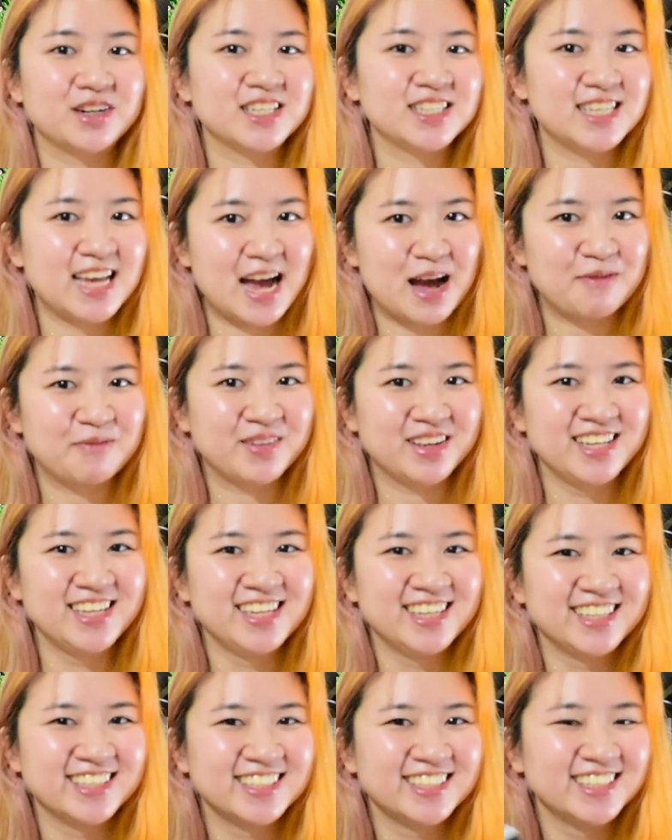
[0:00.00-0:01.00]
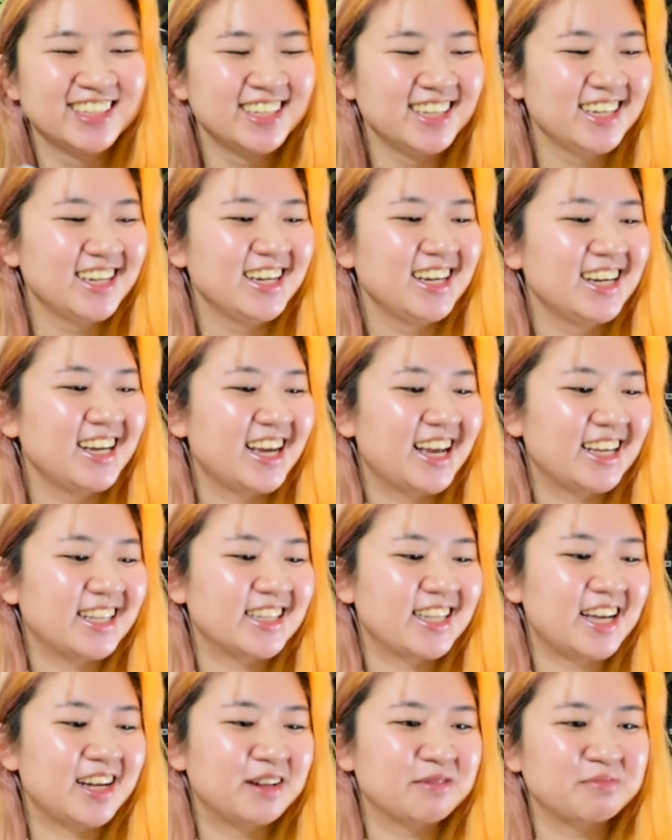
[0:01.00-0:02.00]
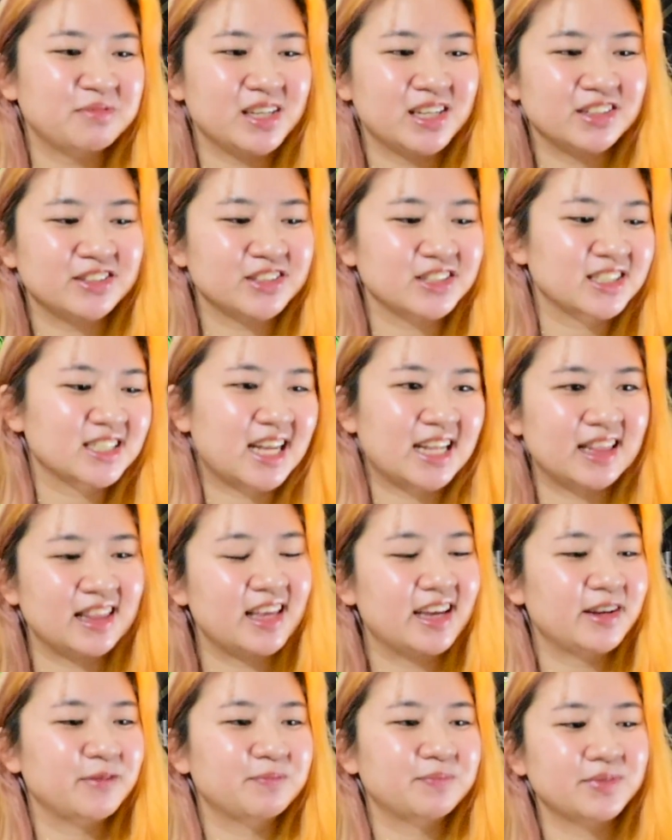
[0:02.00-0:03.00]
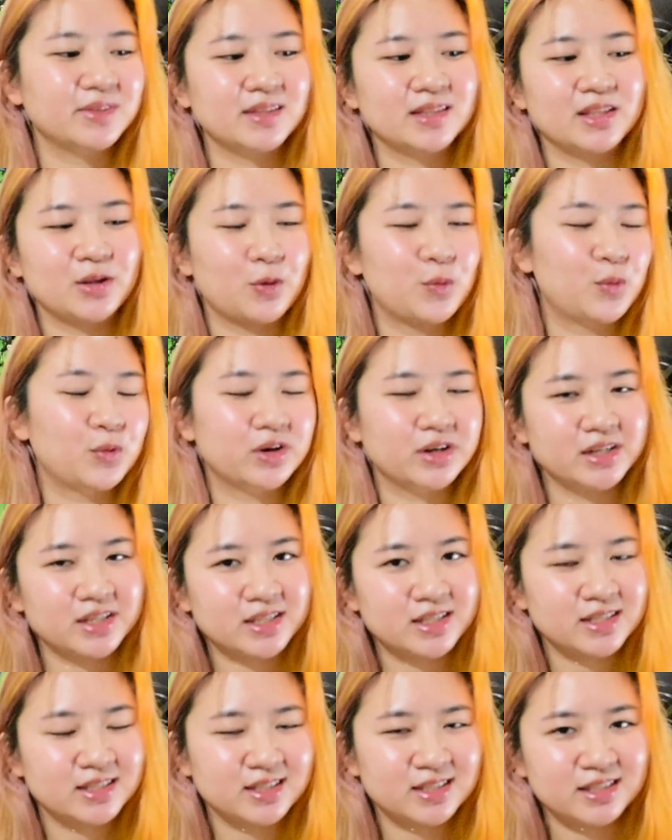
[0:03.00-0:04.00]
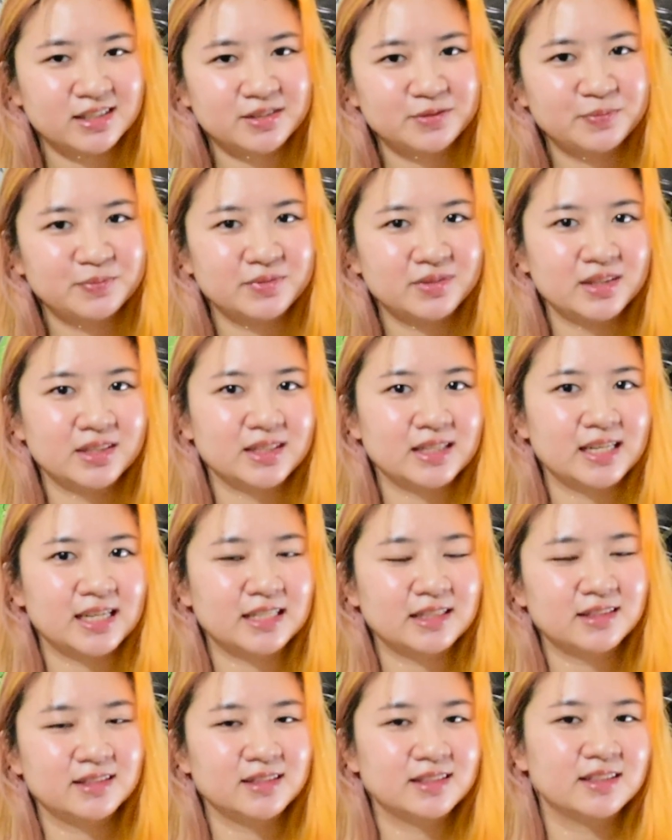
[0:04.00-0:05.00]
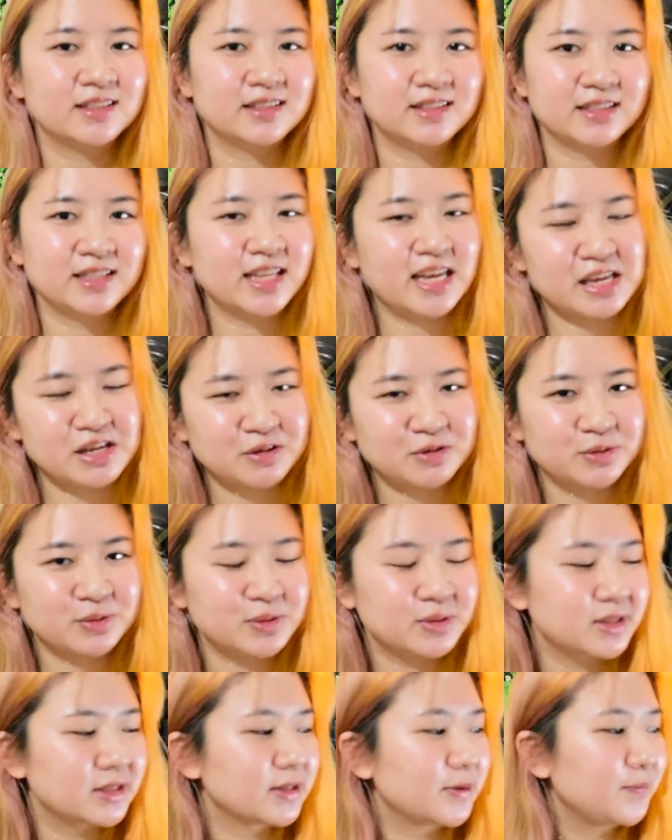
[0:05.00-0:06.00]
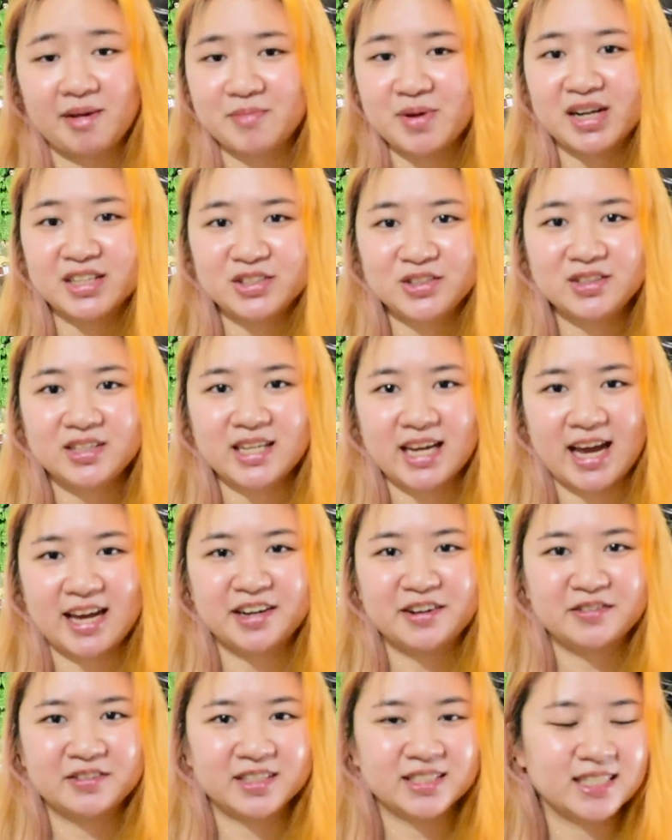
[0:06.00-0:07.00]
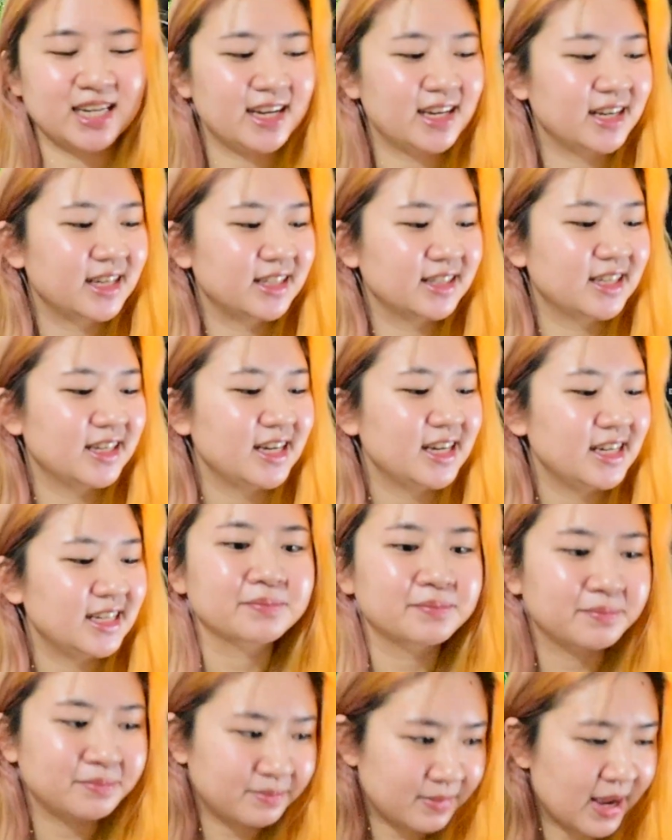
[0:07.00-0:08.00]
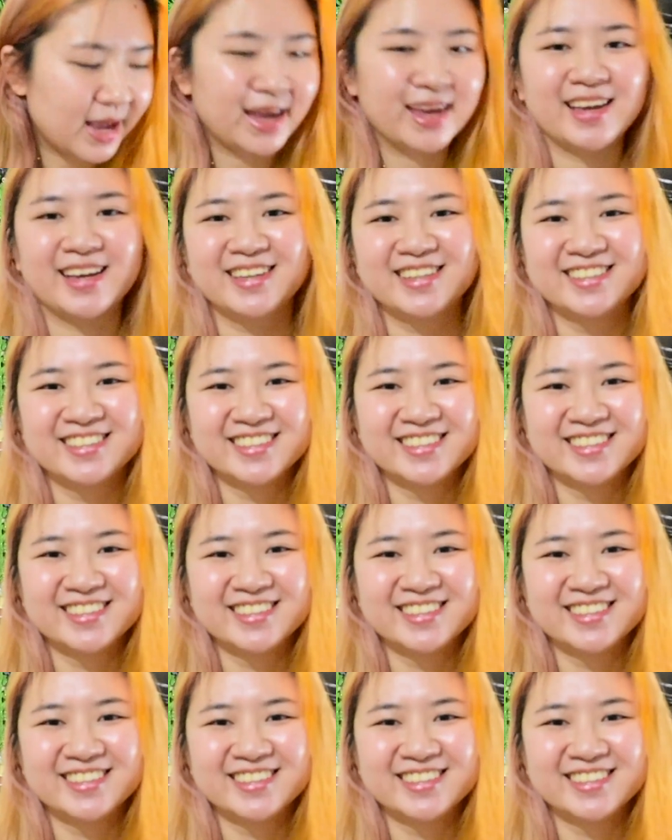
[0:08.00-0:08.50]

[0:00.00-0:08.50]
what is happening and help me understand like the words that they use. I'm actually kind of excited. Bye.